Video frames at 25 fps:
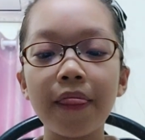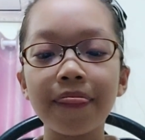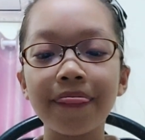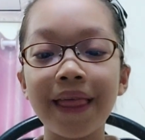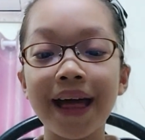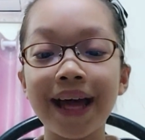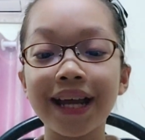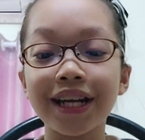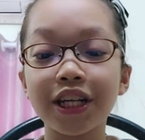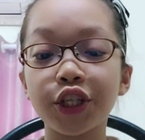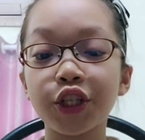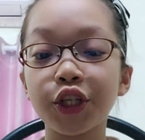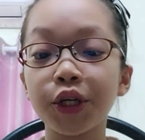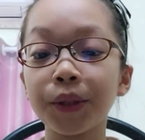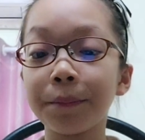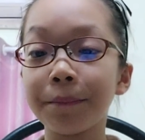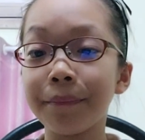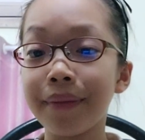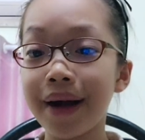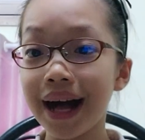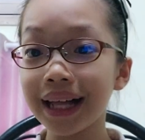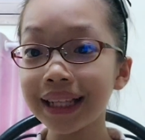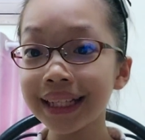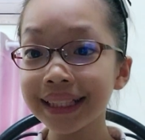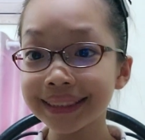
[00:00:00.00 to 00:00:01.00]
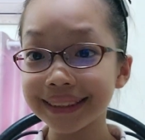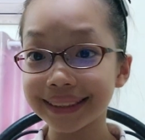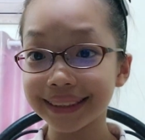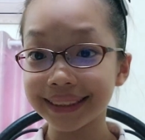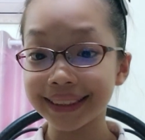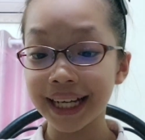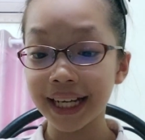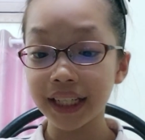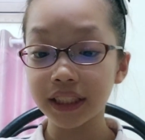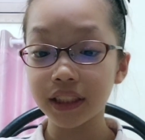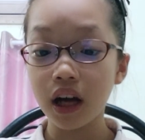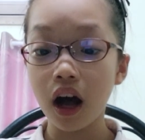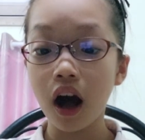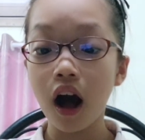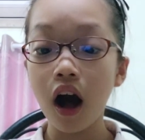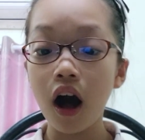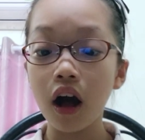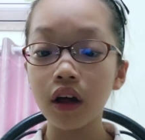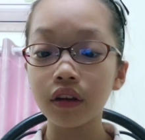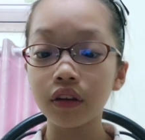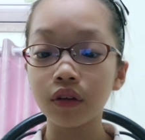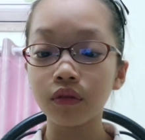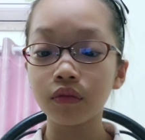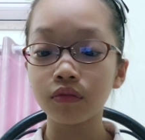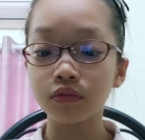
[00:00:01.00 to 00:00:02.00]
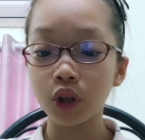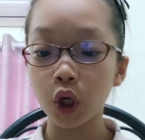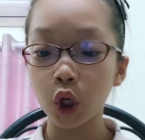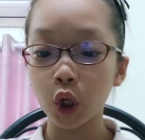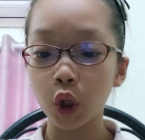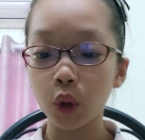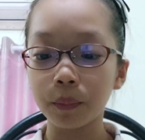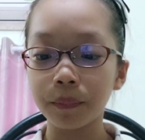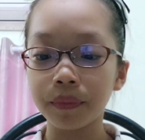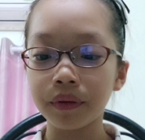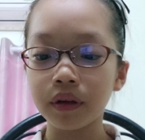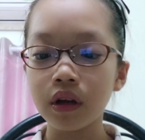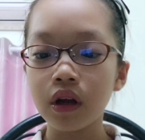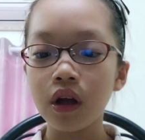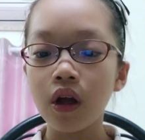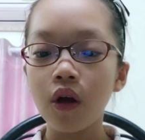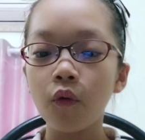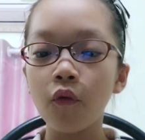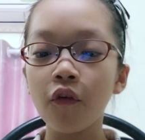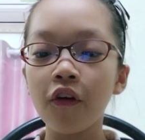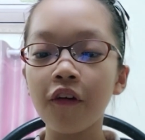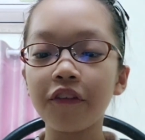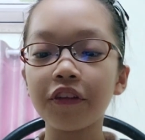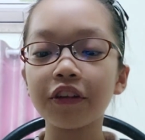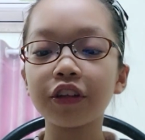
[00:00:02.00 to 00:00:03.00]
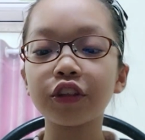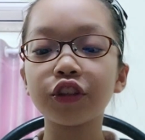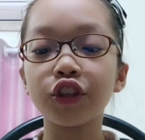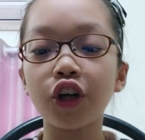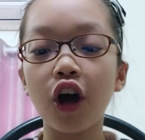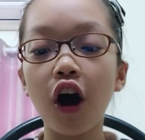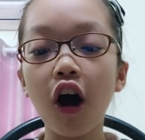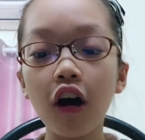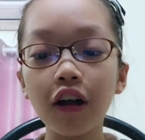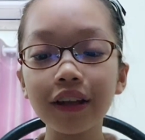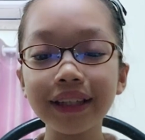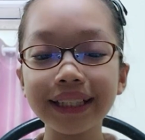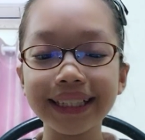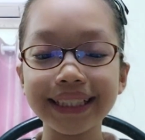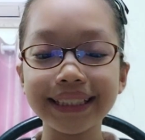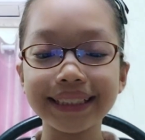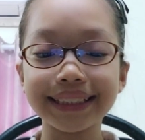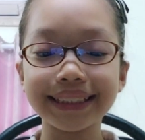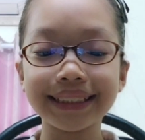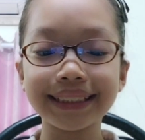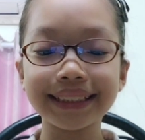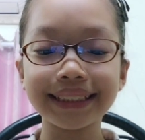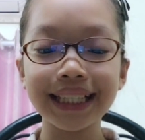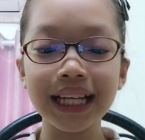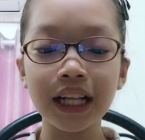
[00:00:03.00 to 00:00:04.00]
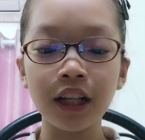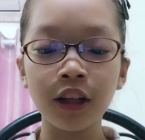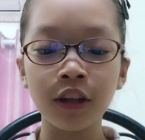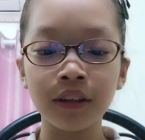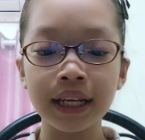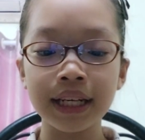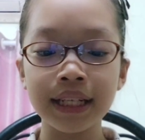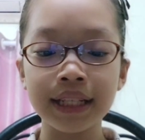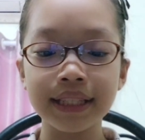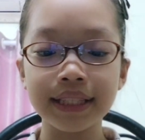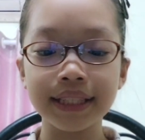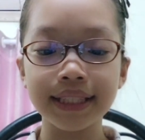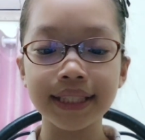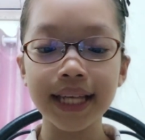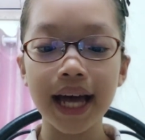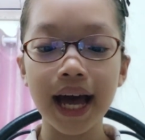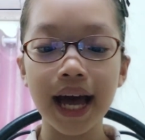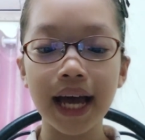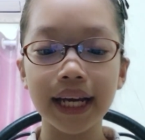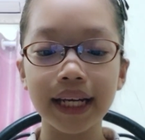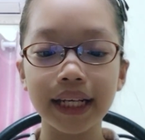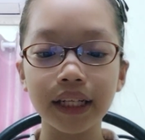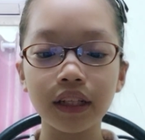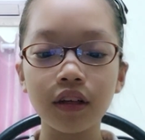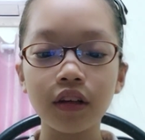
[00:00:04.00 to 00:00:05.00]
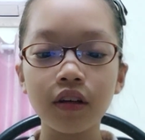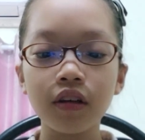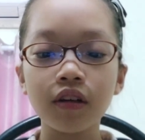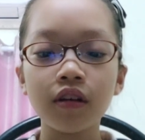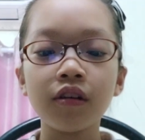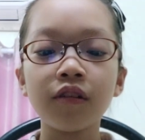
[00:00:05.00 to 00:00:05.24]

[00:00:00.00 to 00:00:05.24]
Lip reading: Then she balanced it on the rope, with Dolly still inside.